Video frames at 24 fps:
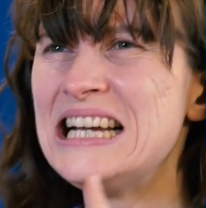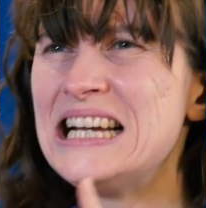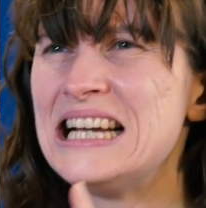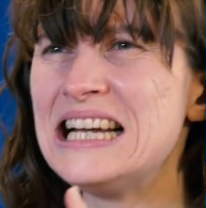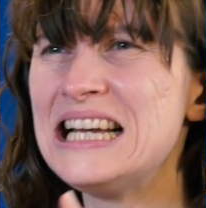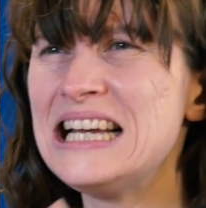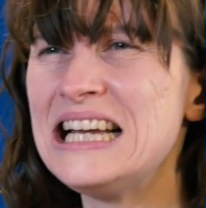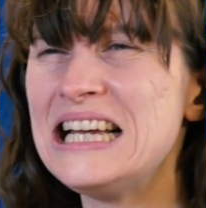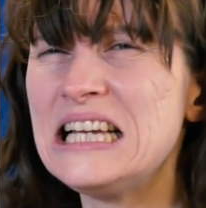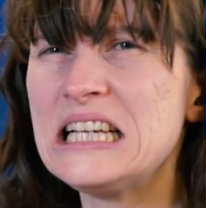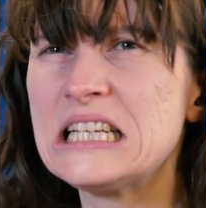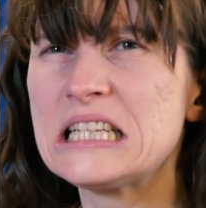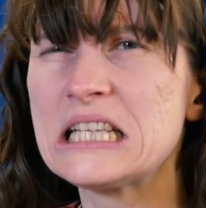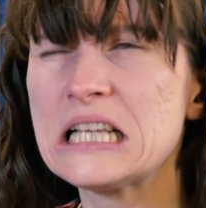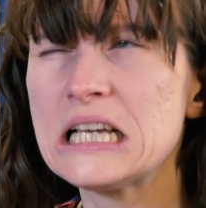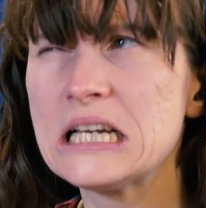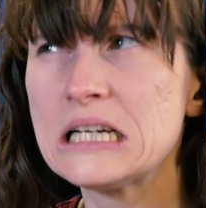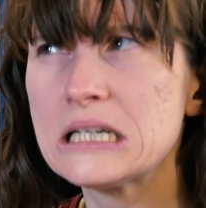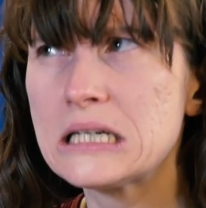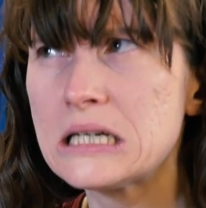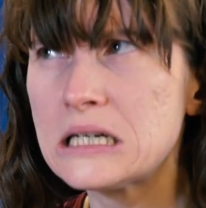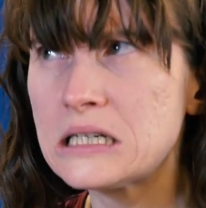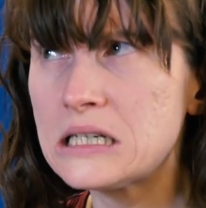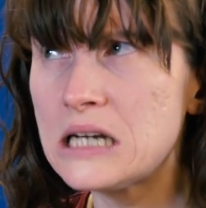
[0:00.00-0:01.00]
Is
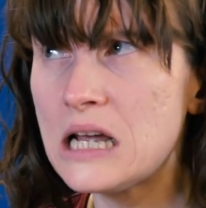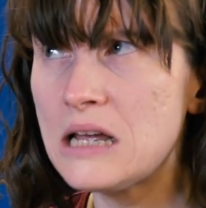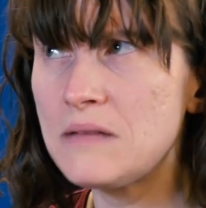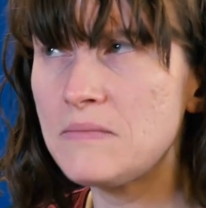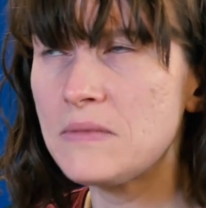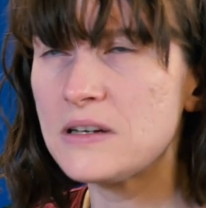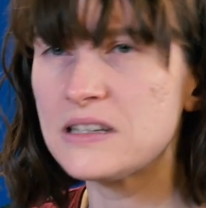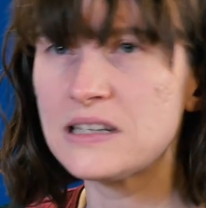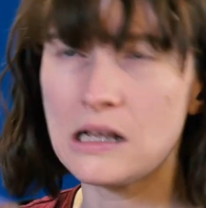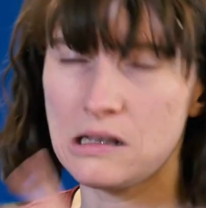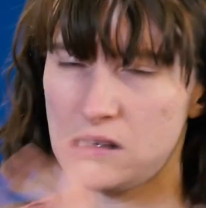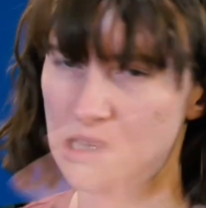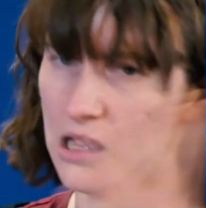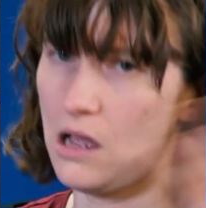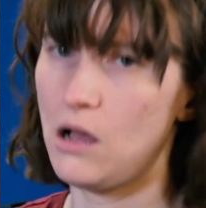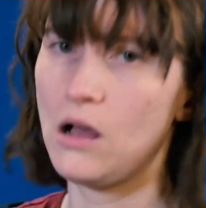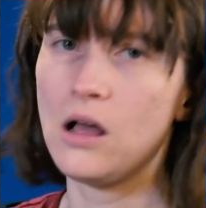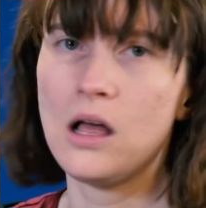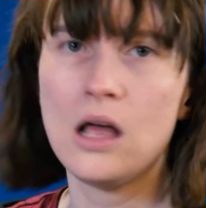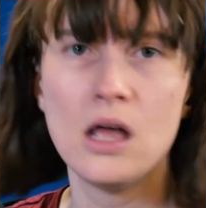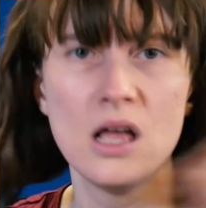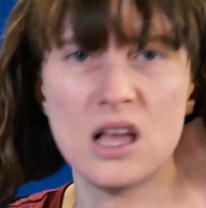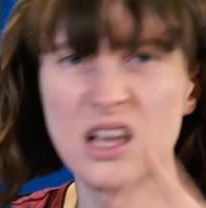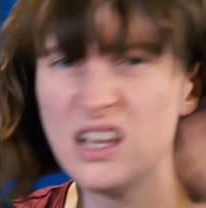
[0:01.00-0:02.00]
that a good name?
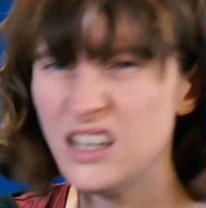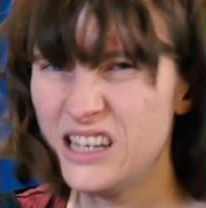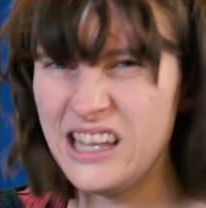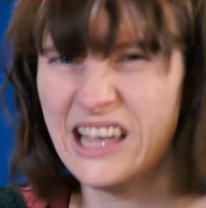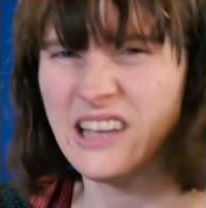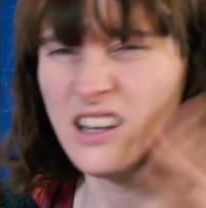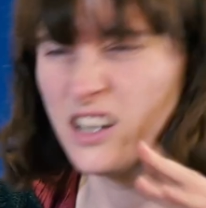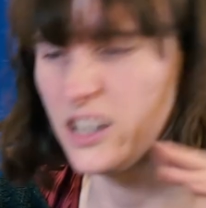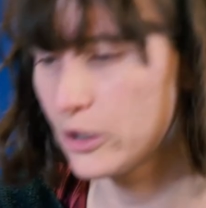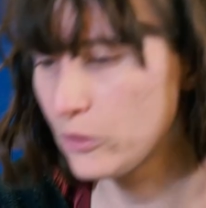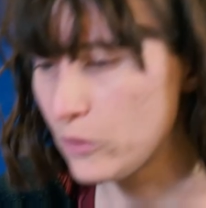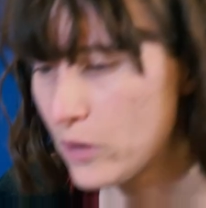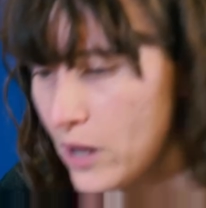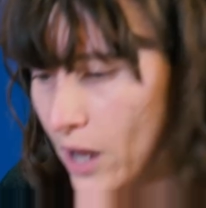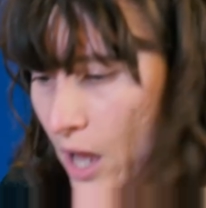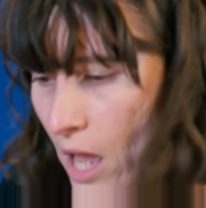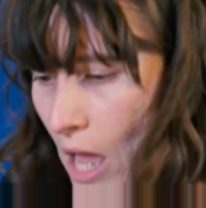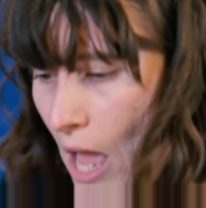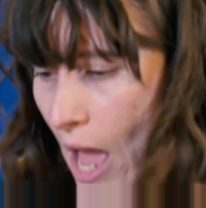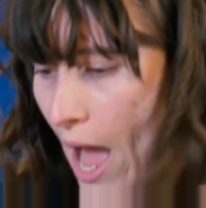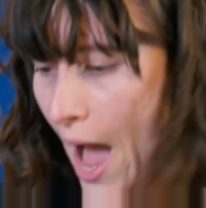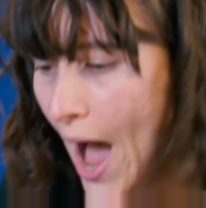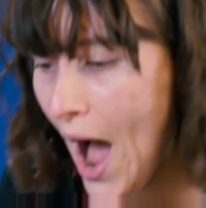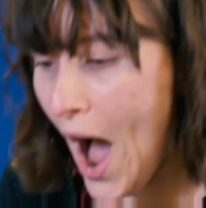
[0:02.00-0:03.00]
It'll do.
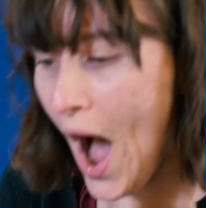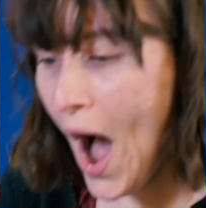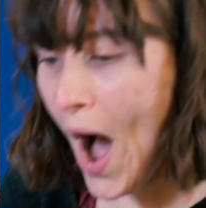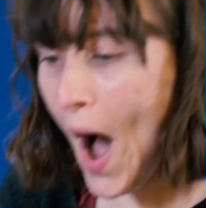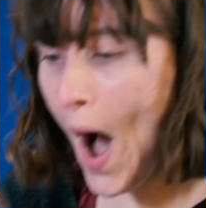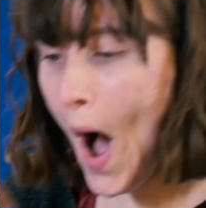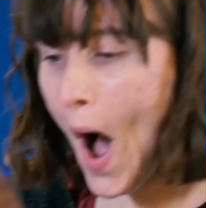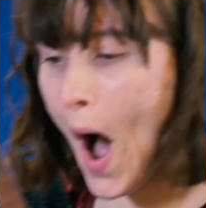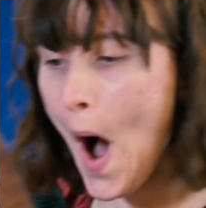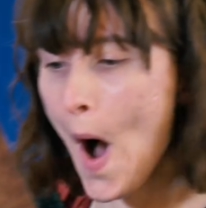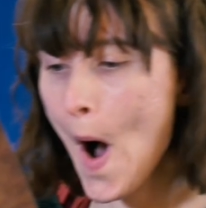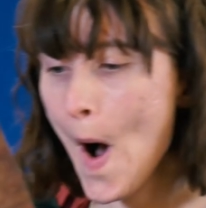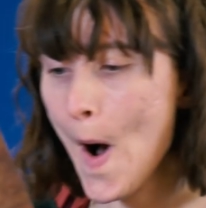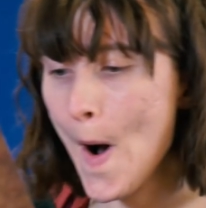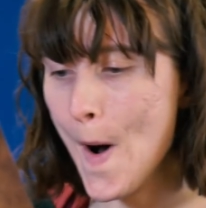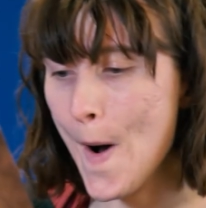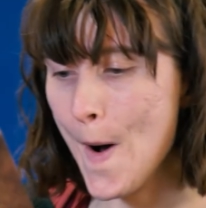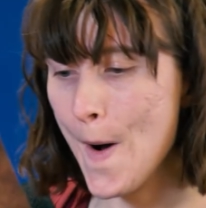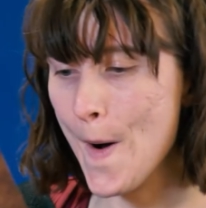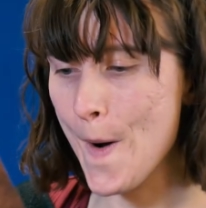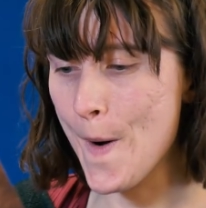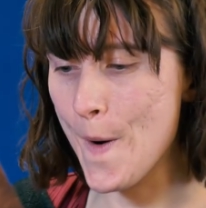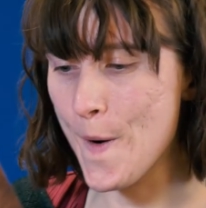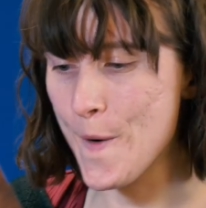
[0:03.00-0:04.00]

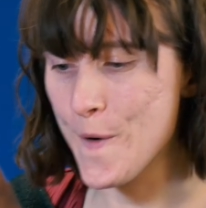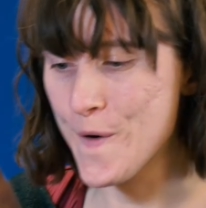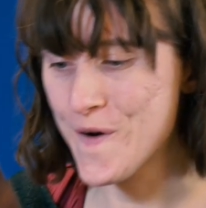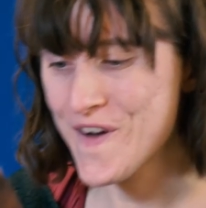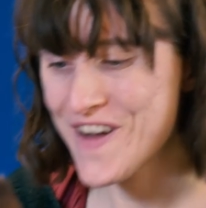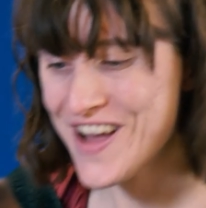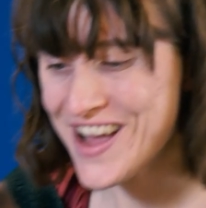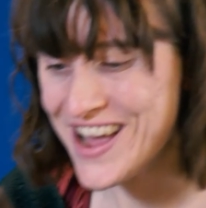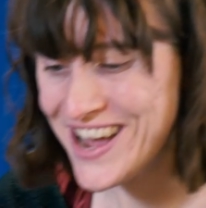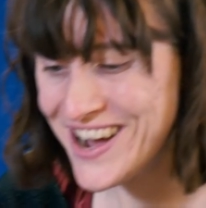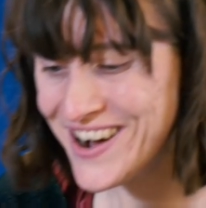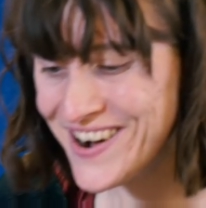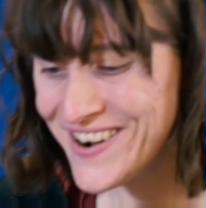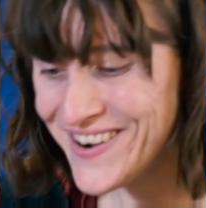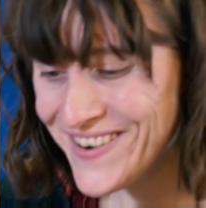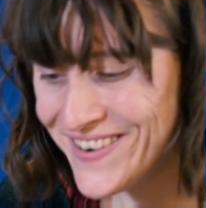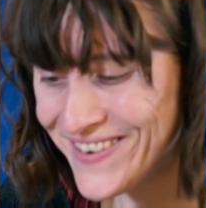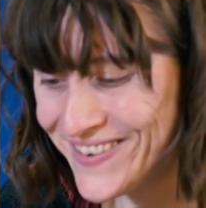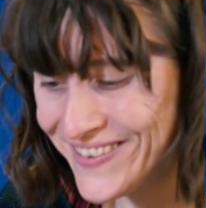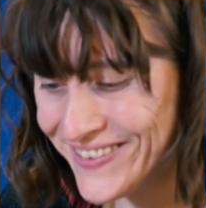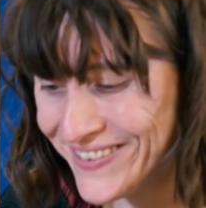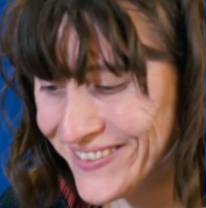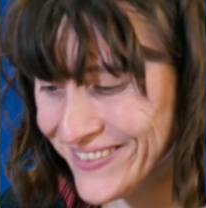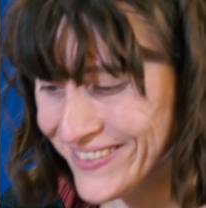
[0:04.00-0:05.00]

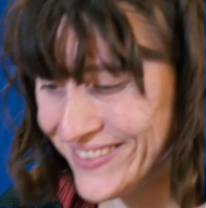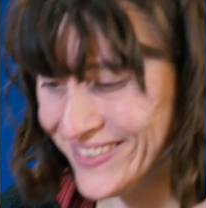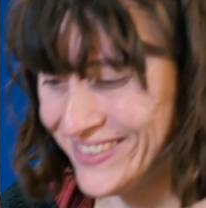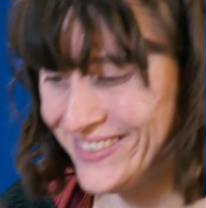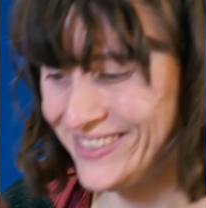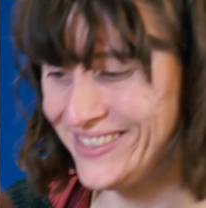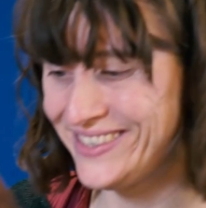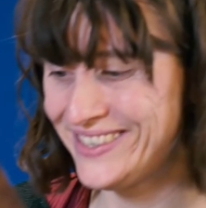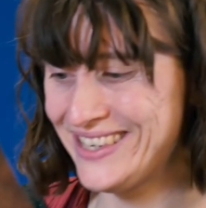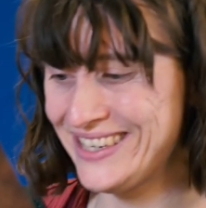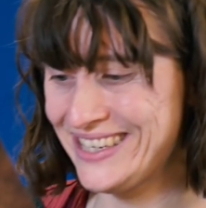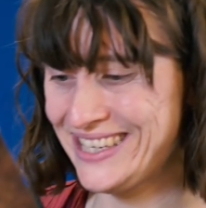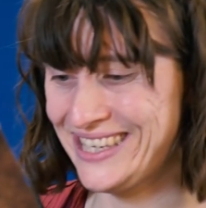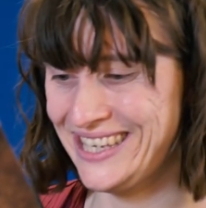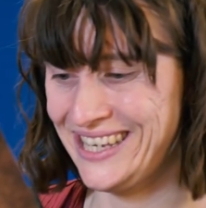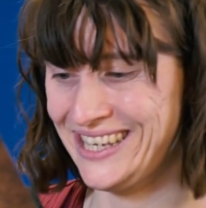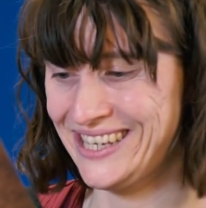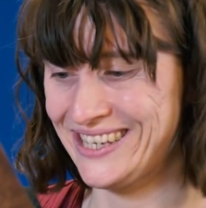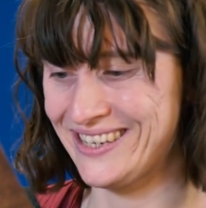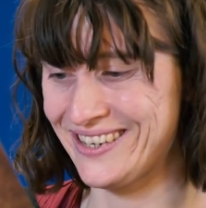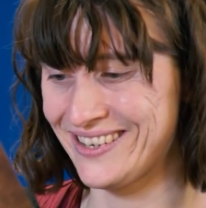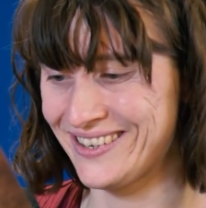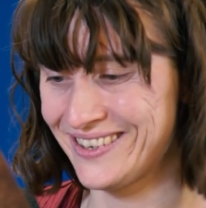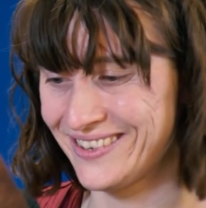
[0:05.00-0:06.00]
Oh, this
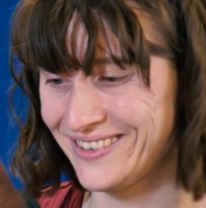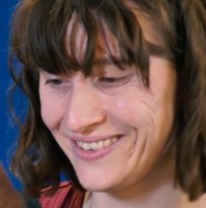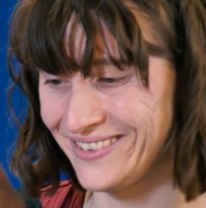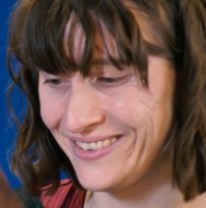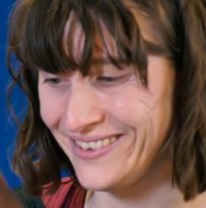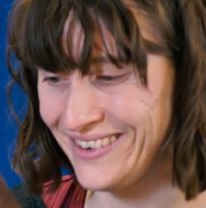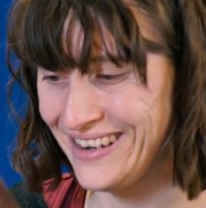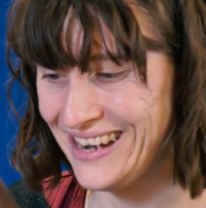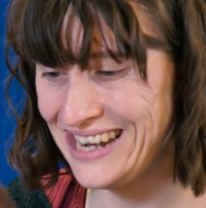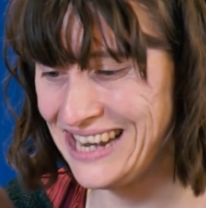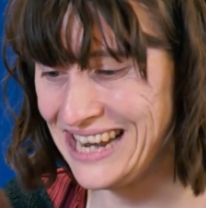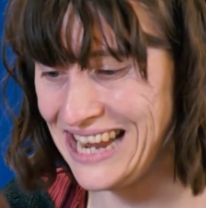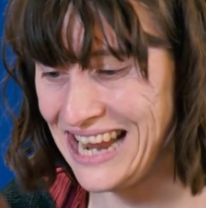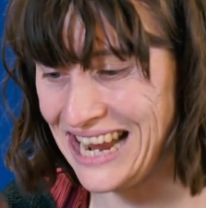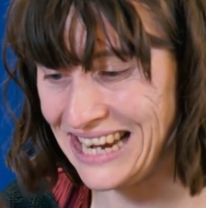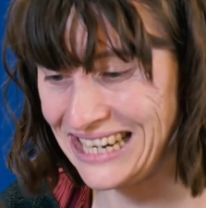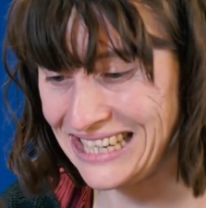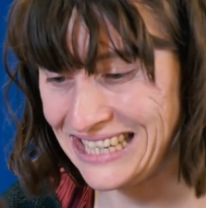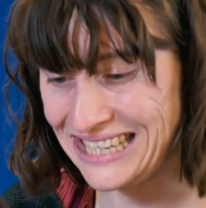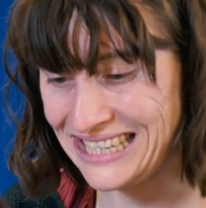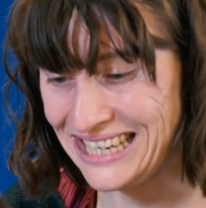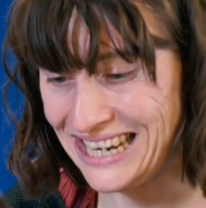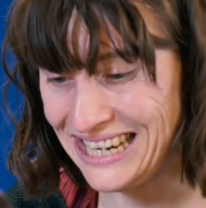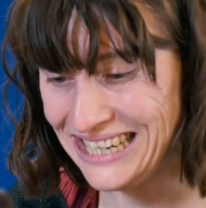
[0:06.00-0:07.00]
is really
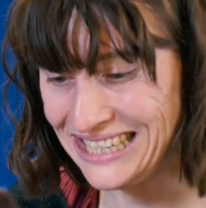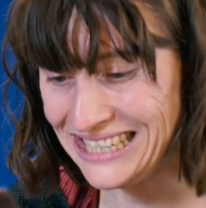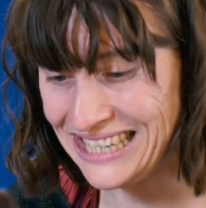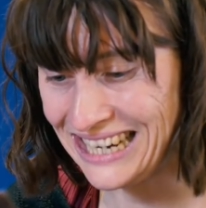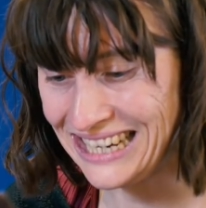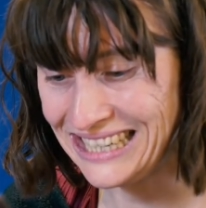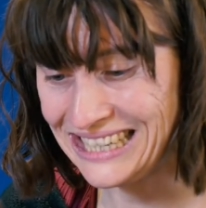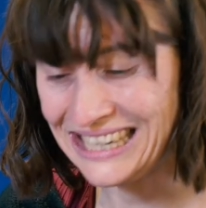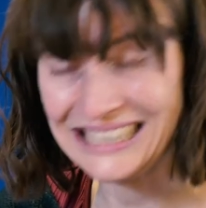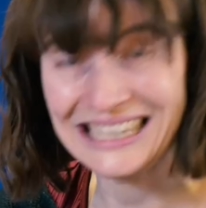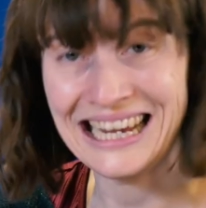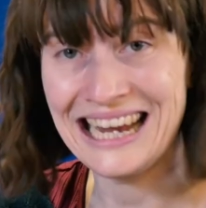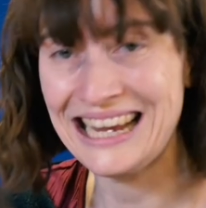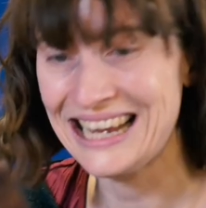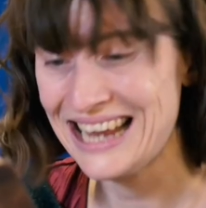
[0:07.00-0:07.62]
exciting.